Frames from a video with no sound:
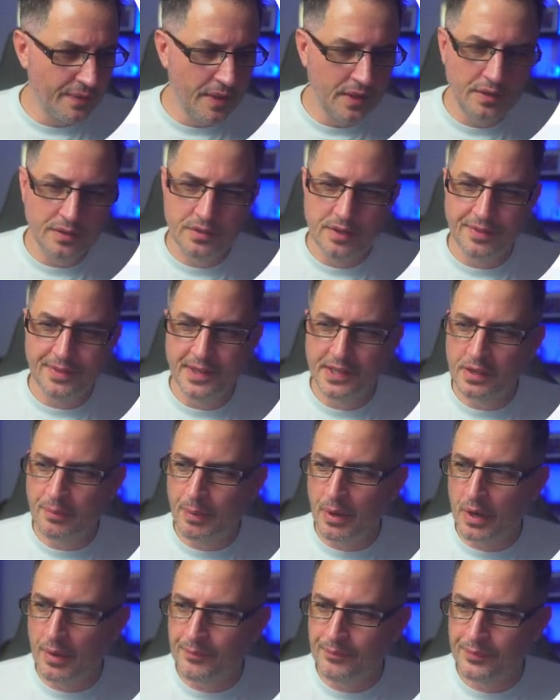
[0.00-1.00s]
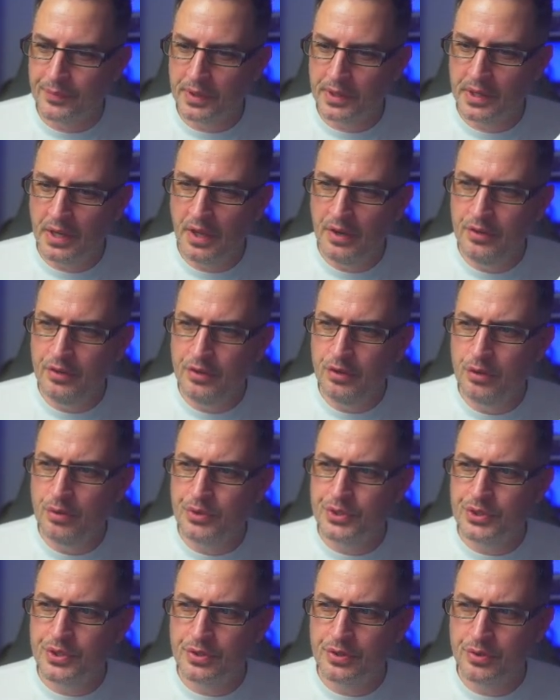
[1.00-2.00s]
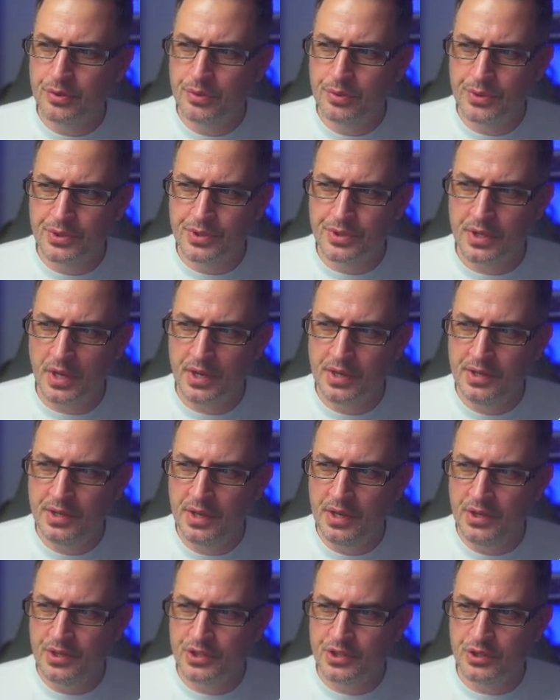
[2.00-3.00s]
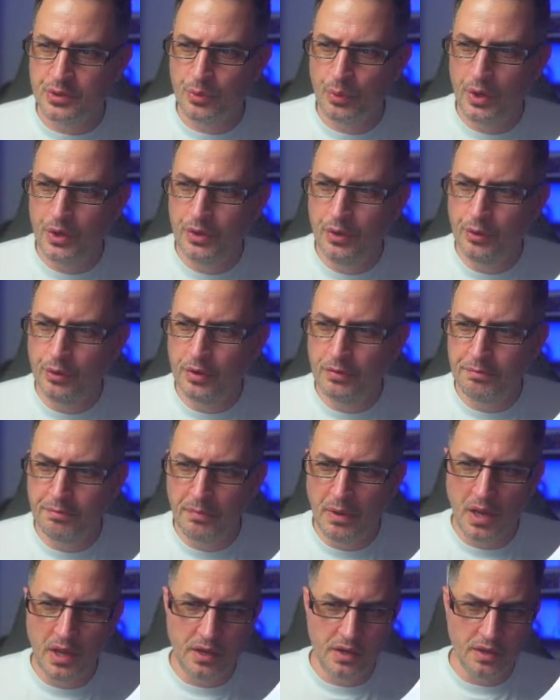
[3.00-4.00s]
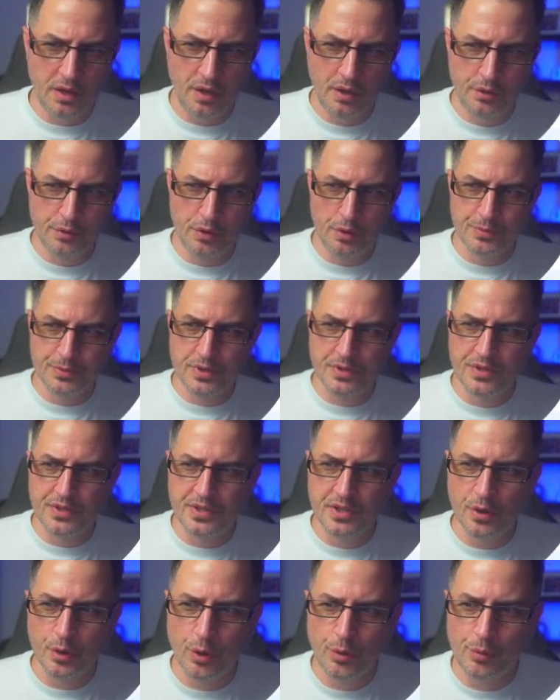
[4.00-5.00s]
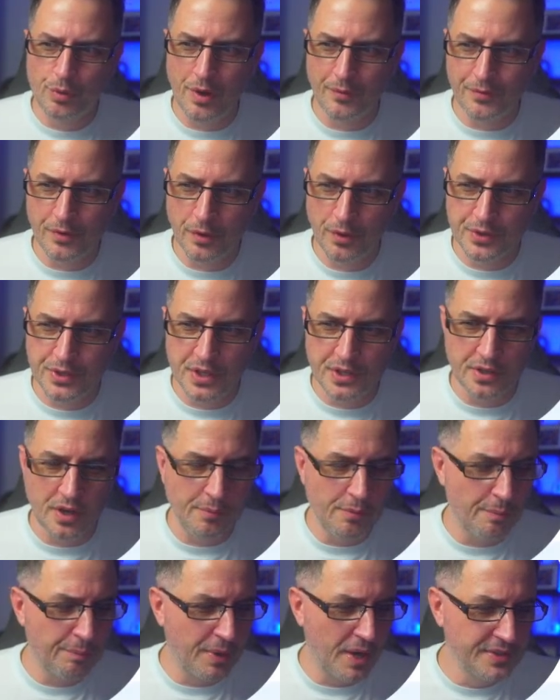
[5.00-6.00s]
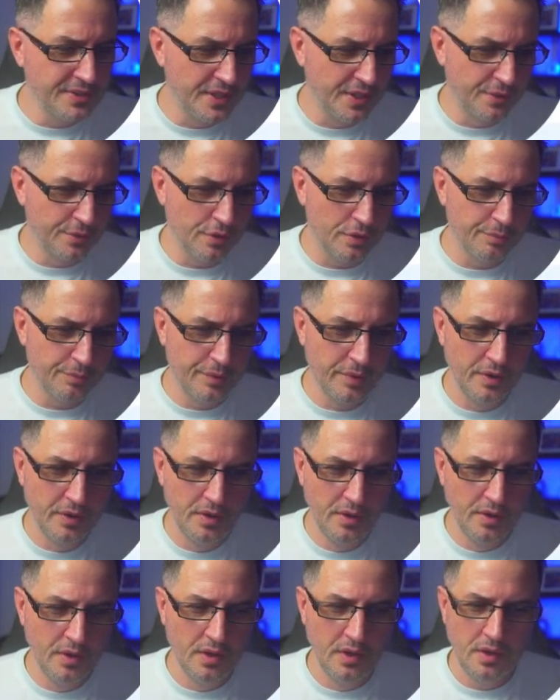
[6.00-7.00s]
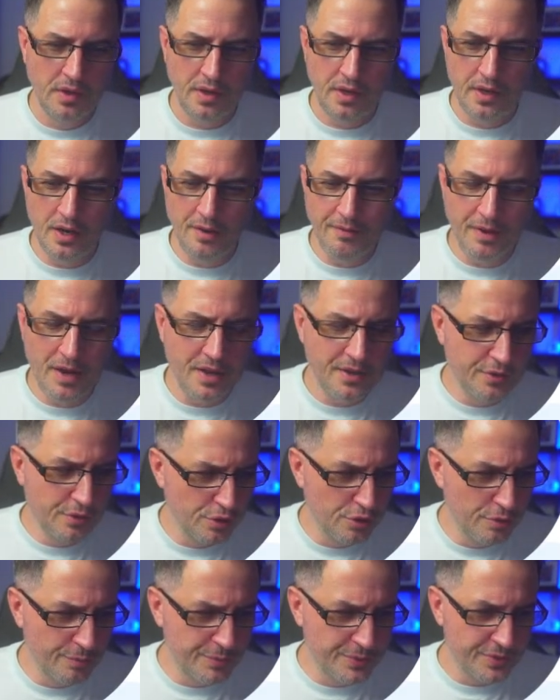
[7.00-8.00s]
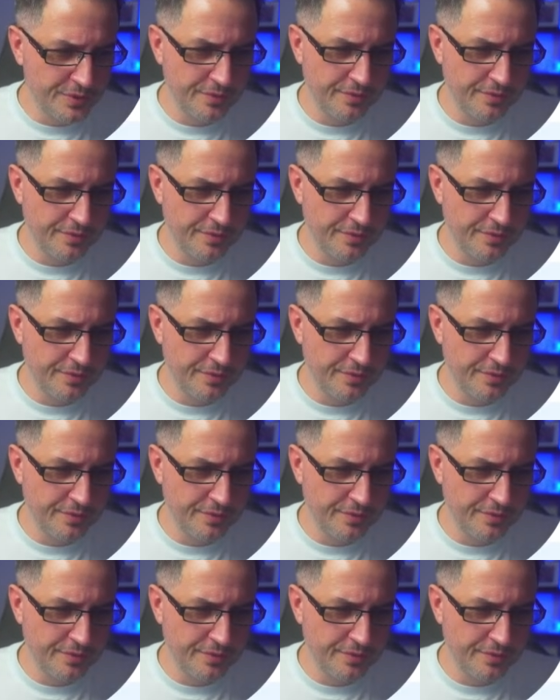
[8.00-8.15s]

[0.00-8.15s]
to think about. Can you choose a niche where you could make a group? So this is a Homecraftology diamond painting group. And I've had groups